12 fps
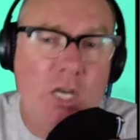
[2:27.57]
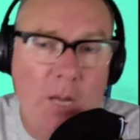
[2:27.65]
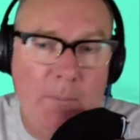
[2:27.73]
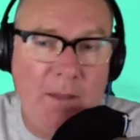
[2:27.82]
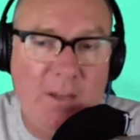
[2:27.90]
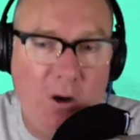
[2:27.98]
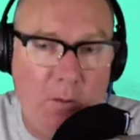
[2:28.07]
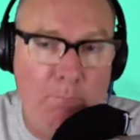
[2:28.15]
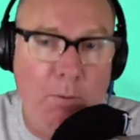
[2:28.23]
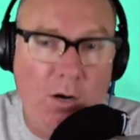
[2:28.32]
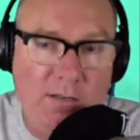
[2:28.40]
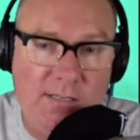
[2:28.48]
up and there are
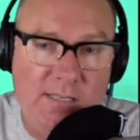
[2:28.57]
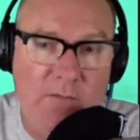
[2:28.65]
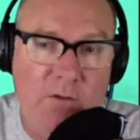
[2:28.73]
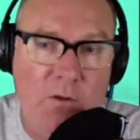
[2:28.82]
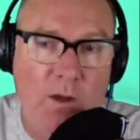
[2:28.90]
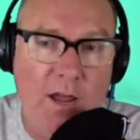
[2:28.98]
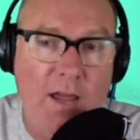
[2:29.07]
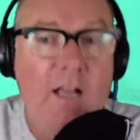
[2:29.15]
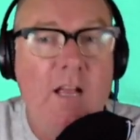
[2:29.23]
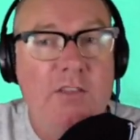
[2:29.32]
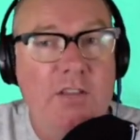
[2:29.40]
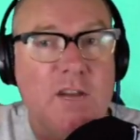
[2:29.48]
boxes everywhere,
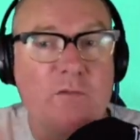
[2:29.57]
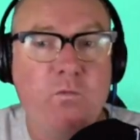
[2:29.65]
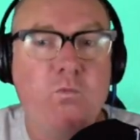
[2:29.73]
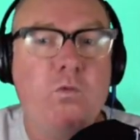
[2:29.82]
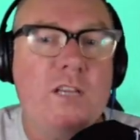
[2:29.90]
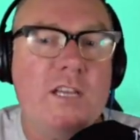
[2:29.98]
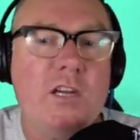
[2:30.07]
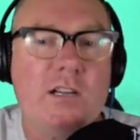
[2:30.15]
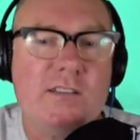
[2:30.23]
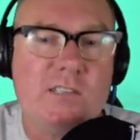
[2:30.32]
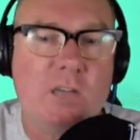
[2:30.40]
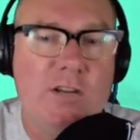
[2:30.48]
then you've really got to
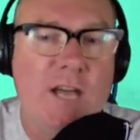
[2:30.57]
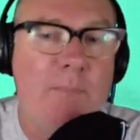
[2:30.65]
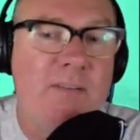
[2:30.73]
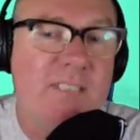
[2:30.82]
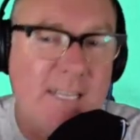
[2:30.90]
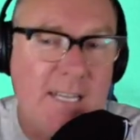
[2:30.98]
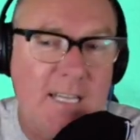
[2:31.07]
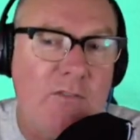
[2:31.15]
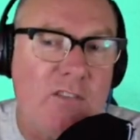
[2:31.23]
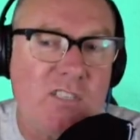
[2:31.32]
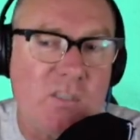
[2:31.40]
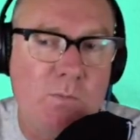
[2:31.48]
slow down, particularly if
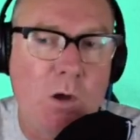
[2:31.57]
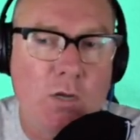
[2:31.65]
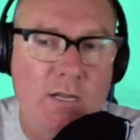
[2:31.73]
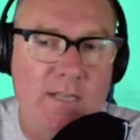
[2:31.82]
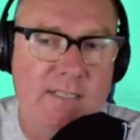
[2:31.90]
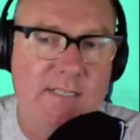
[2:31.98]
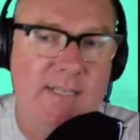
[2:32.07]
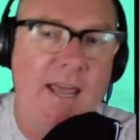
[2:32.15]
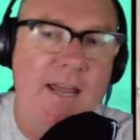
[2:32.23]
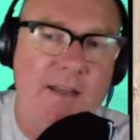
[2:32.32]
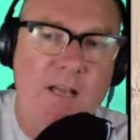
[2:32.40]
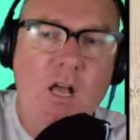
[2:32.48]
the smoke is
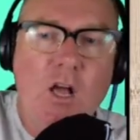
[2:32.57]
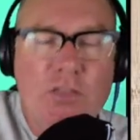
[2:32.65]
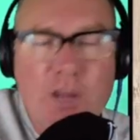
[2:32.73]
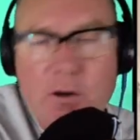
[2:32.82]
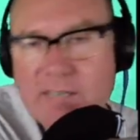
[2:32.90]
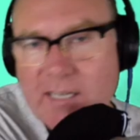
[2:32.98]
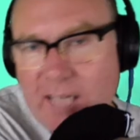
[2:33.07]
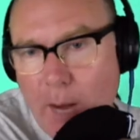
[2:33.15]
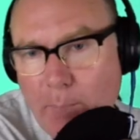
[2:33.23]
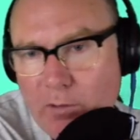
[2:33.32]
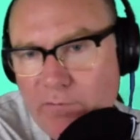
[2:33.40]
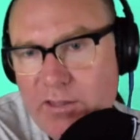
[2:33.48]
dead. There is a
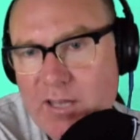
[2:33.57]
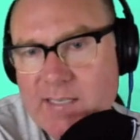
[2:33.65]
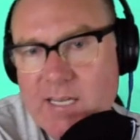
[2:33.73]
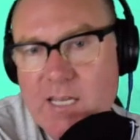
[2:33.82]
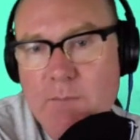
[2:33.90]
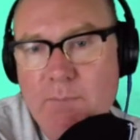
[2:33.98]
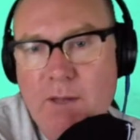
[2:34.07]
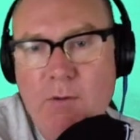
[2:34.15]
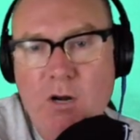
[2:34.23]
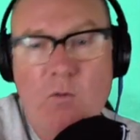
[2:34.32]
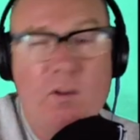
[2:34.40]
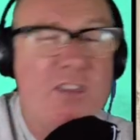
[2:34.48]
couple of things here that people
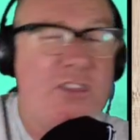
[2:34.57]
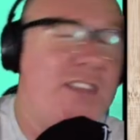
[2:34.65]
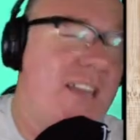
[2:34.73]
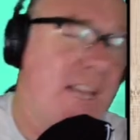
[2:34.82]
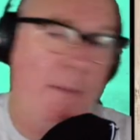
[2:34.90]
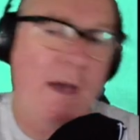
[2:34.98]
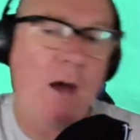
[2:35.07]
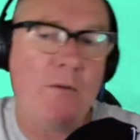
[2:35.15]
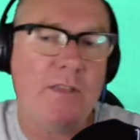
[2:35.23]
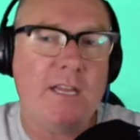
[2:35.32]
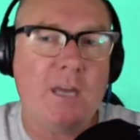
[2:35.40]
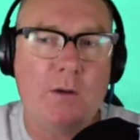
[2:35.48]
don't really think about when
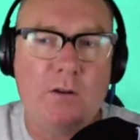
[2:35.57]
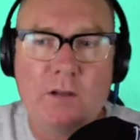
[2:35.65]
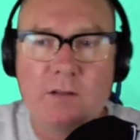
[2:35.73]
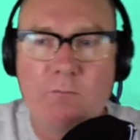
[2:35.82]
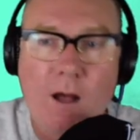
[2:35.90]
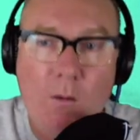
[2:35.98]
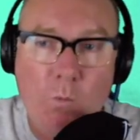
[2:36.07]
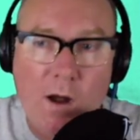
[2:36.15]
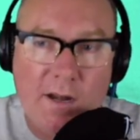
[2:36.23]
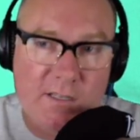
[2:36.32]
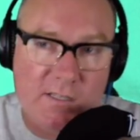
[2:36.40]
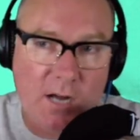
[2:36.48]
they go into it. Well,
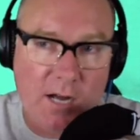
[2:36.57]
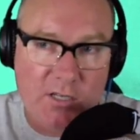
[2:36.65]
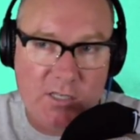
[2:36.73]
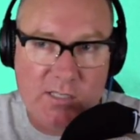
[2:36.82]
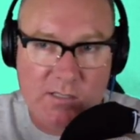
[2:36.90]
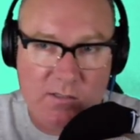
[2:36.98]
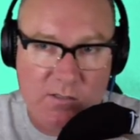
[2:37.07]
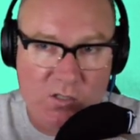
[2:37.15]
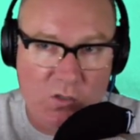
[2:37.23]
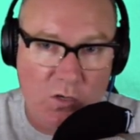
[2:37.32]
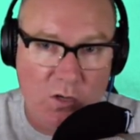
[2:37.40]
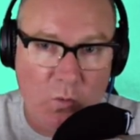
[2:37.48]
one is, I just
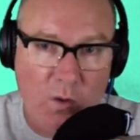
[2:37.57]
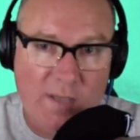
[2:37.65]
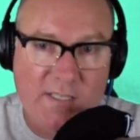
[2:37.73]
saw to the west